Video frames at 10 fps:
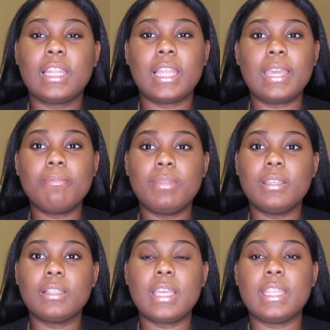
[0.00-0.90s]
Light
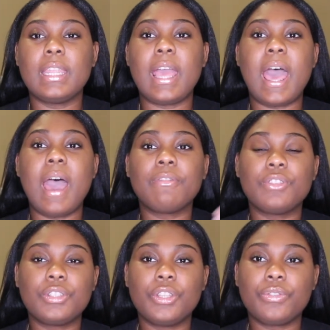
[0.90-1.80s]
meal, and then
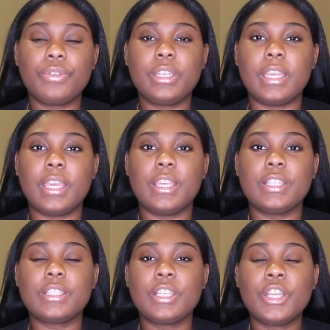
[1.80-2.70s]
after the 3
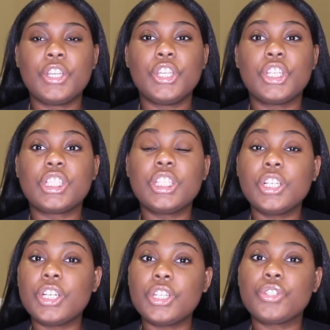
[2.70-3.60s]
days, you're
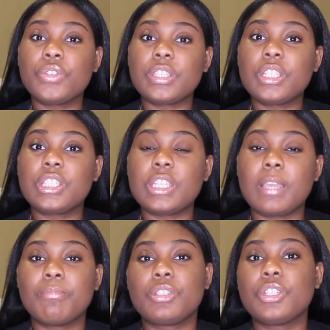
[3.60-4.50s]
still gonna drink the
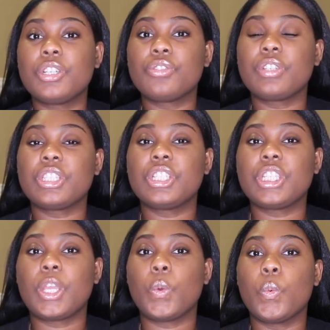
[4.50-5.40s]
shake, but you're gonna drink the
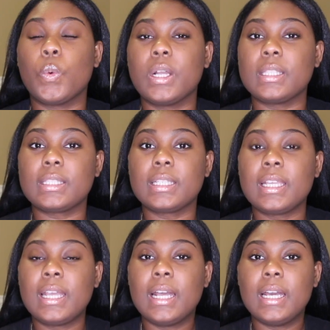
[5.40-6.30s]
shake once
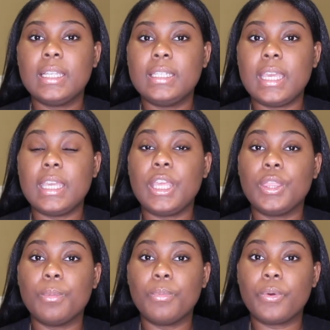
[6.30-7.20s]
a day
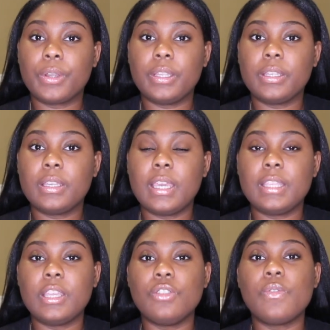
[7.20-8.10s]
in the morning,
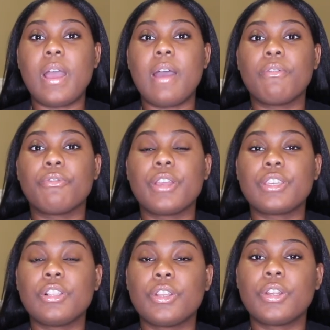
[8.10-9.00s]
and then you have
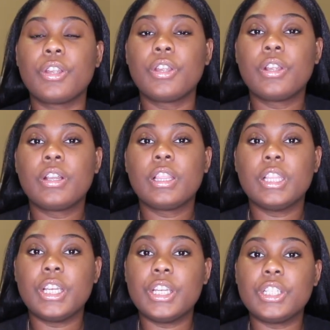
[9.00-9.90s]
regular
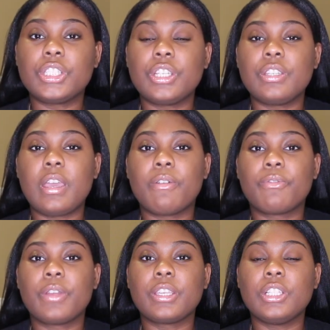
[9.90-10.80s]
lunch and you
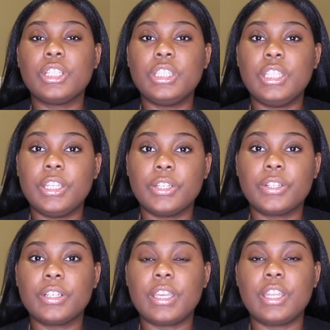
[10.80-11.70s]
have regular
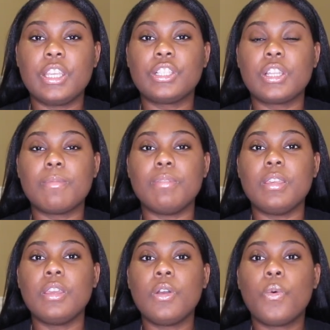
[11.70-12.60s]
dinner, and it's gonna
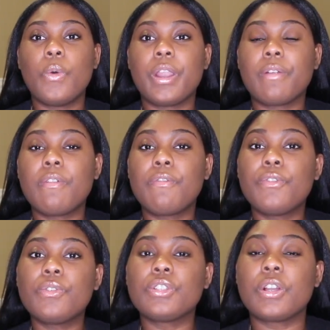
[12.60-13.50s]
be whatever
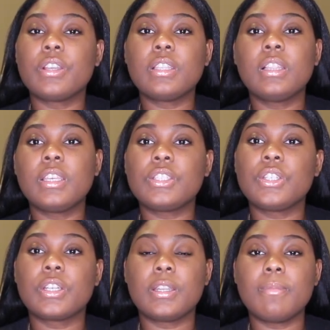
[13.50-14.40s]
foods are in the list,
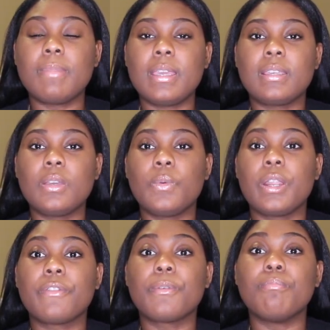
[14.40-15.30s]
you're gonna make it,
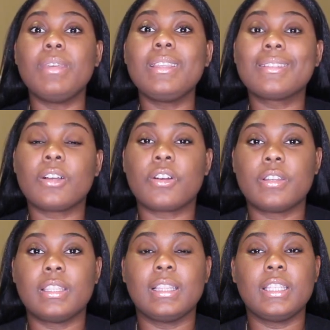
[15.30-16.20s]
whatever meats are
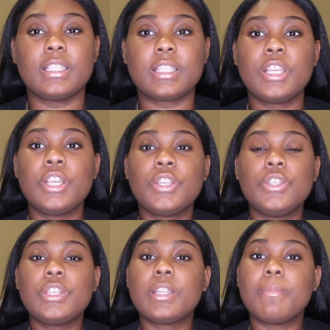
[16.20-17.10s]
in the list,
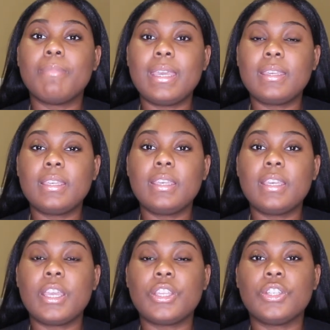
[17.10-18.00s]
you're gonna make
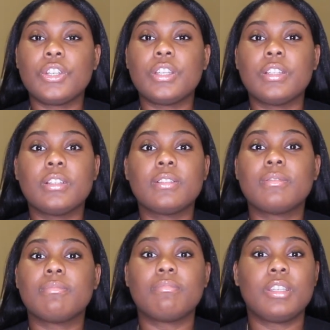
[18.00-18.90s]
it, and you're gonna
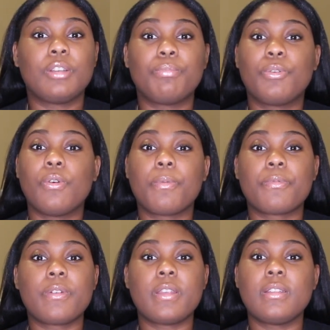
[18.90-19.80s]

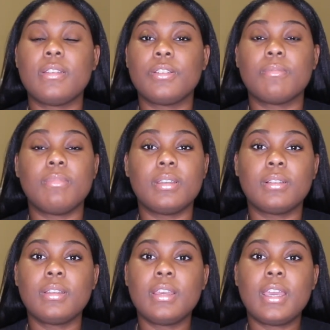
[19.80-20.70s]
incorporate it in your
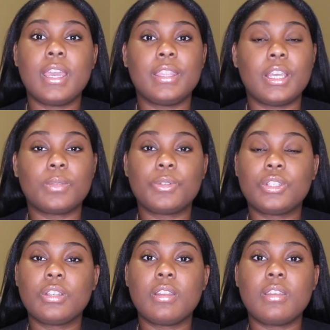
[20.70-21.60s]
meal, and that's
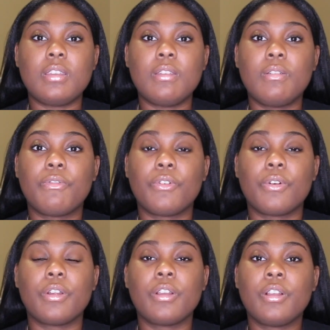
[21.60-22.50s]
what you're gonna eat
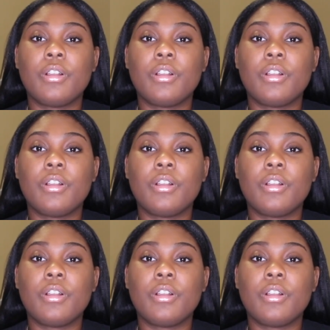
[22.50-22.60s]
for